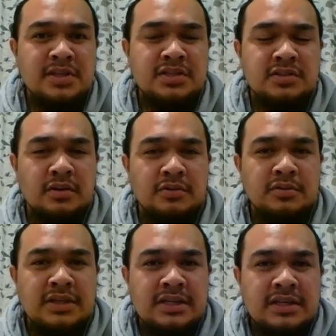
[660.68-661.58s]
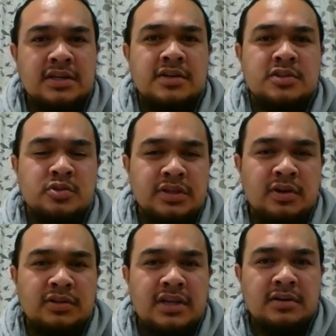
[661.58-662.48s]
So during
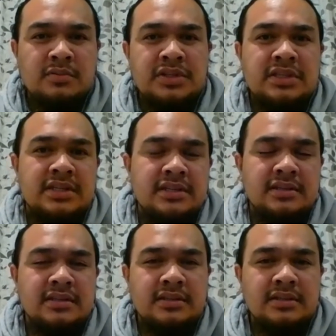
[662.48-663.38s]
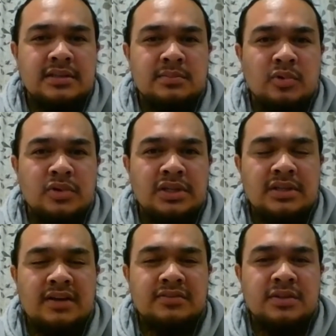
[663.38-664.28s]
lockdown, we did it in the morning
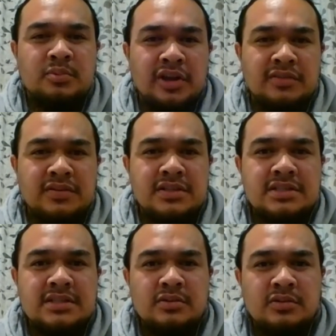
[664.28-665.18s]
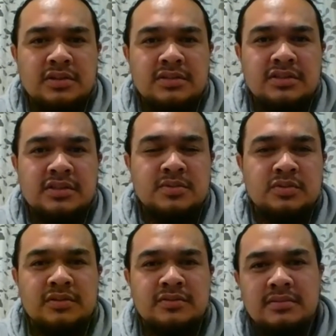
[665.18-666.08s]
after breakfast, or some sort
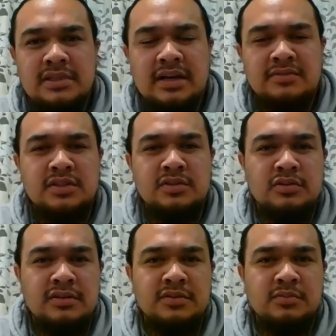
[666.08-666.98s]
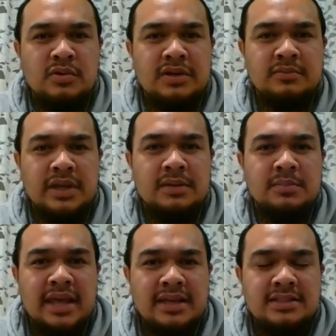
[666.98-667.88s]
of in the afternoon if we wake up
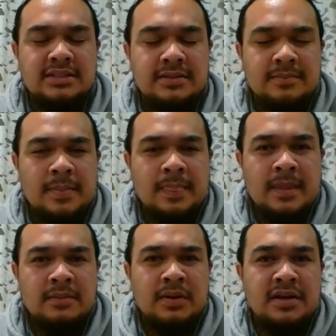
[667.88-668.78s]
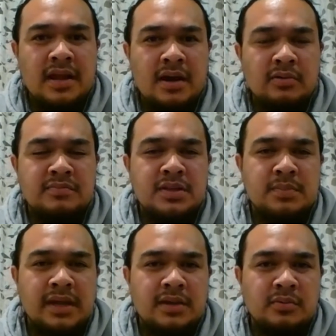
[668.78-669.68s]
late. But now with me
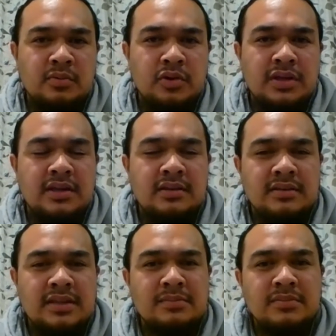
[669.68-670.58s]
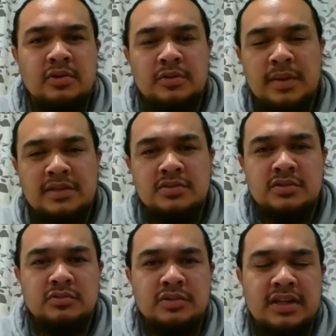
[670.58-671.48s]
back at work and them going back to
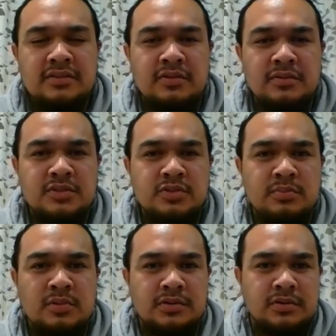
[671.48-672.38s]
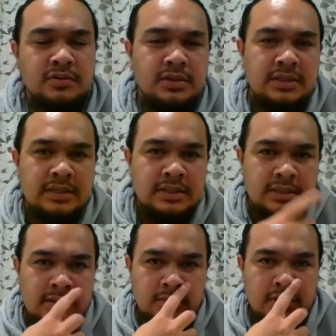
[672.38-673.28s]
school and that from tomorrow,
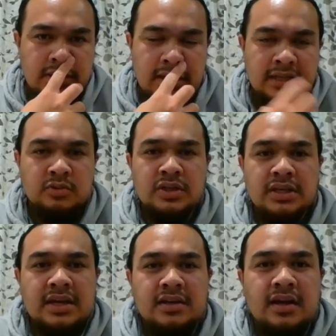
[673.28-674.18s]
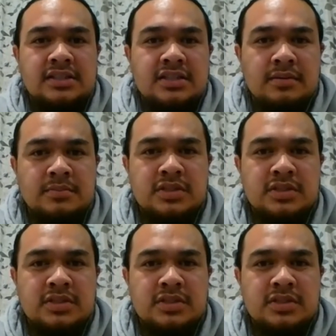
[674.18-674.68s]
we are doing it at night time.